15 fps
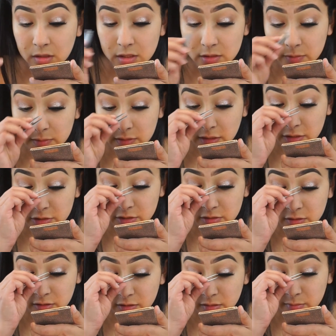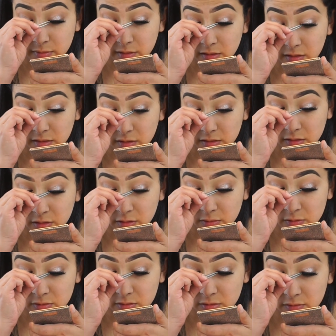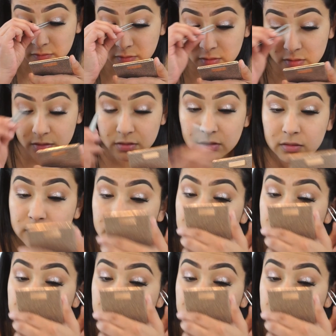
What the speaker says: I swear lashes are gonna make like a huge difference.